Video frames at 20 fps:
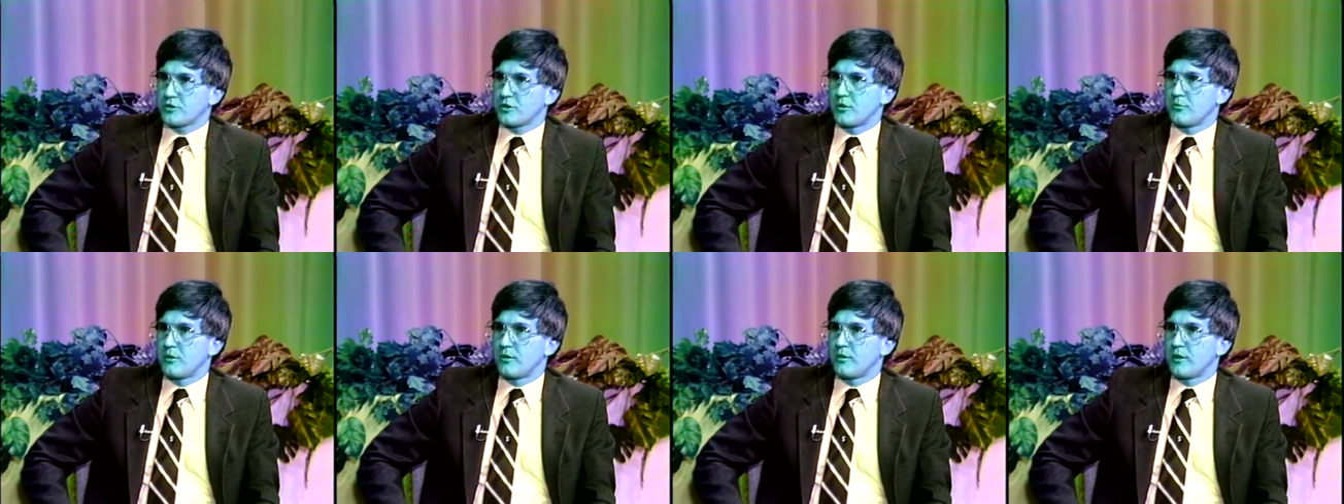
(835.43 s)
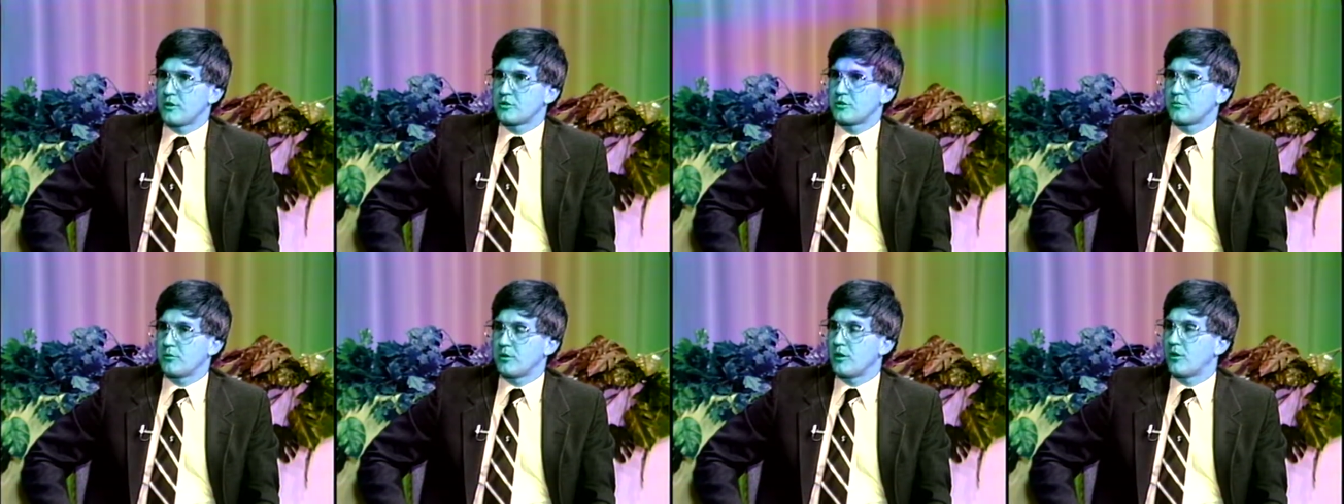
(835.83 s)
I mean they
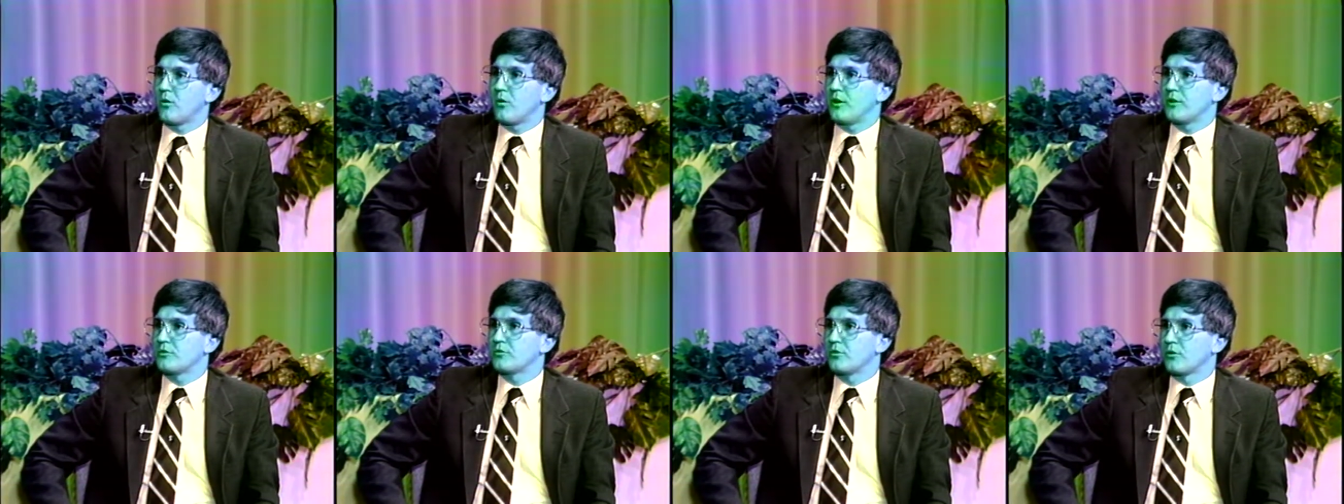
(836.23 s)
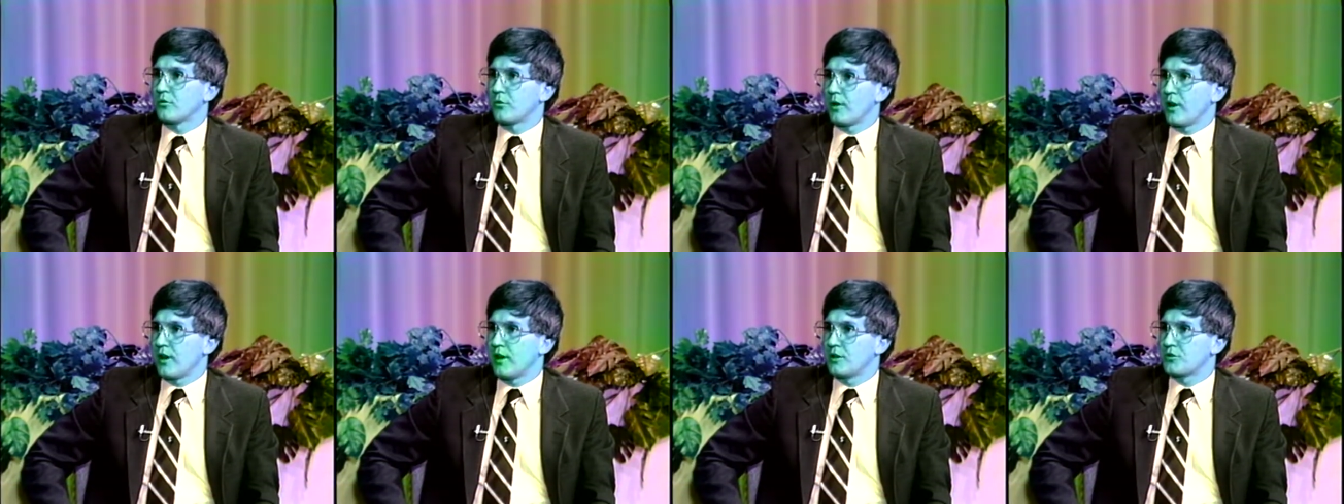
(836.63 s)
should be going to a
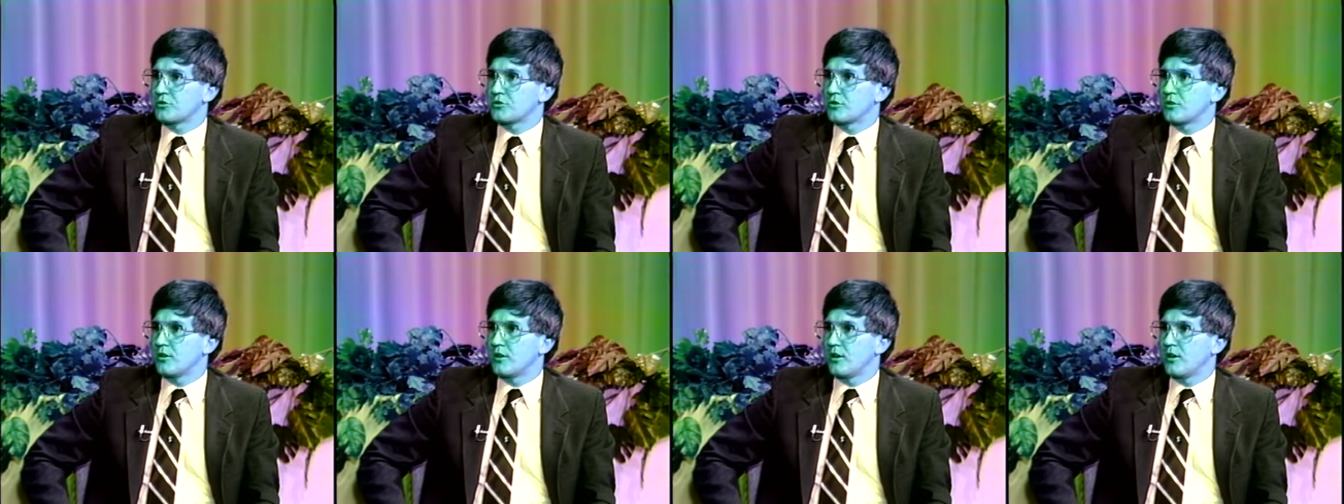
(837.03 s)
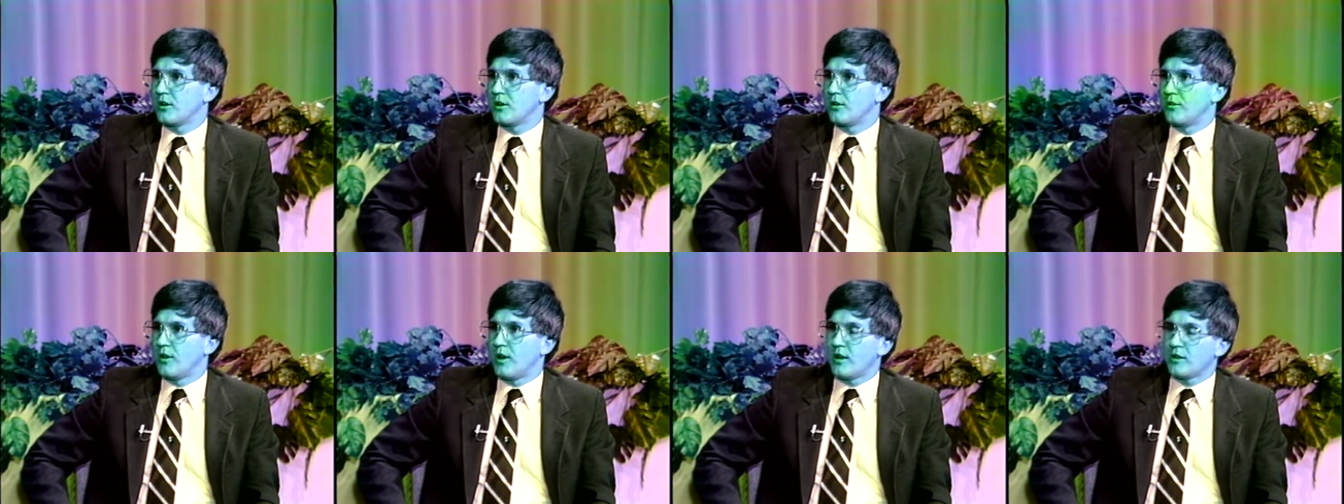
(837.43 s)
range,
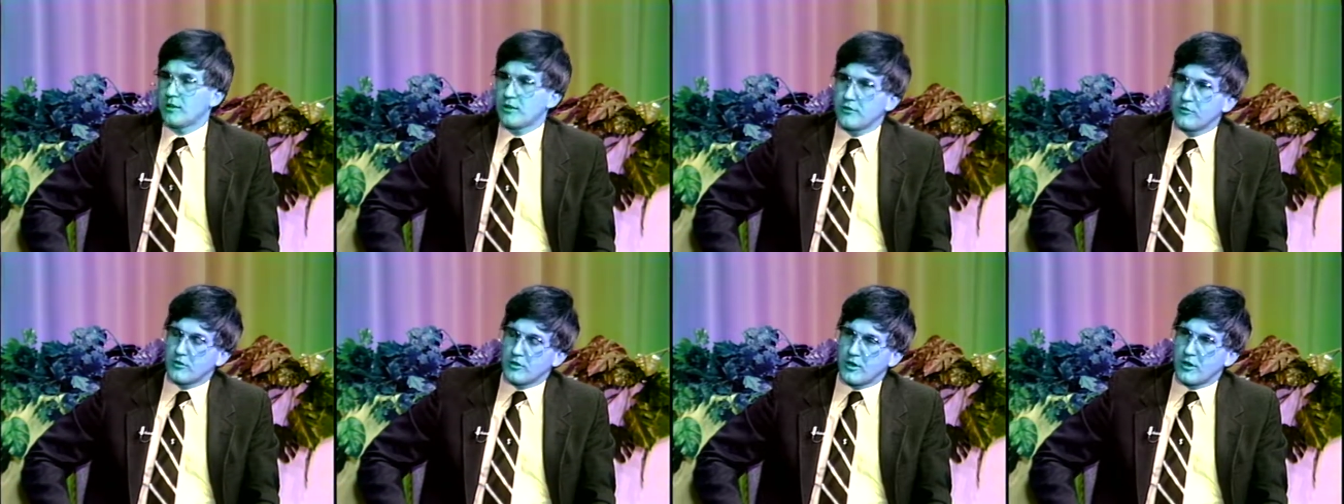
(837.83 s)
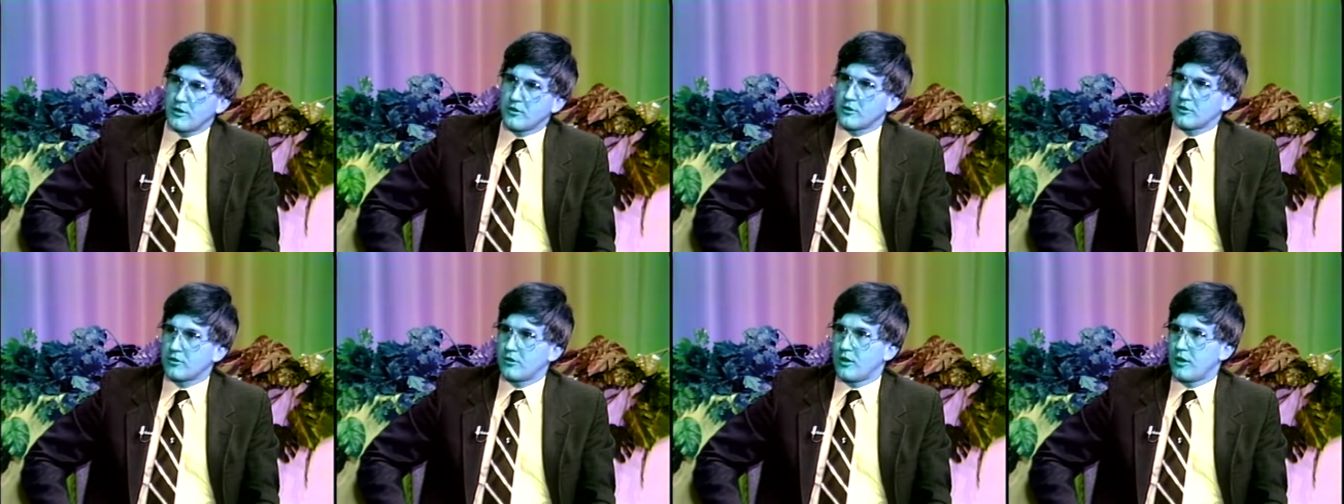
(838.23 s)
not leave the gun in
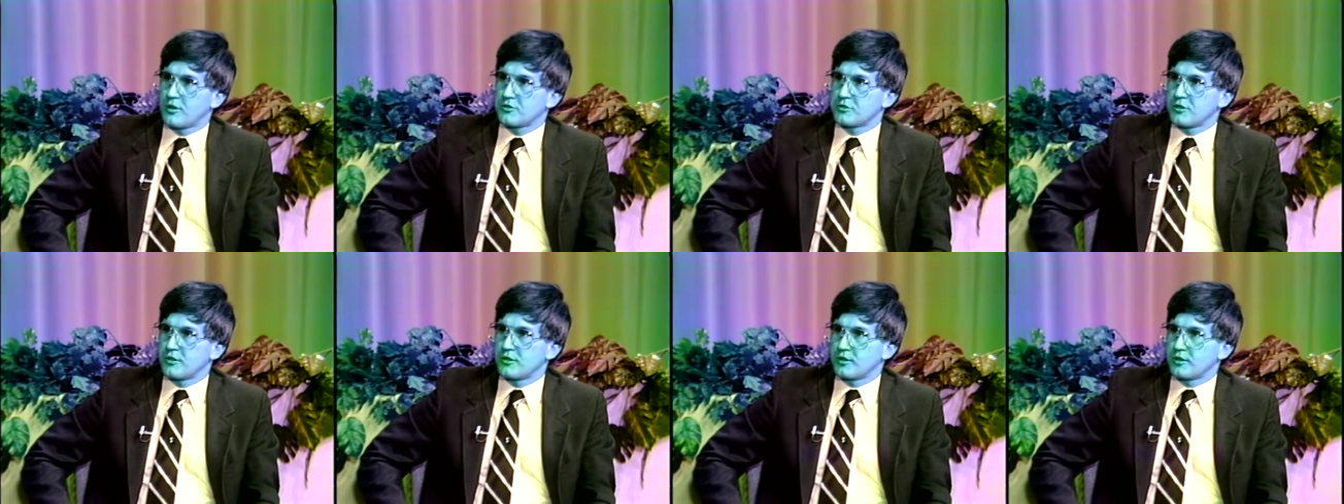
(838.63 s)
the closet.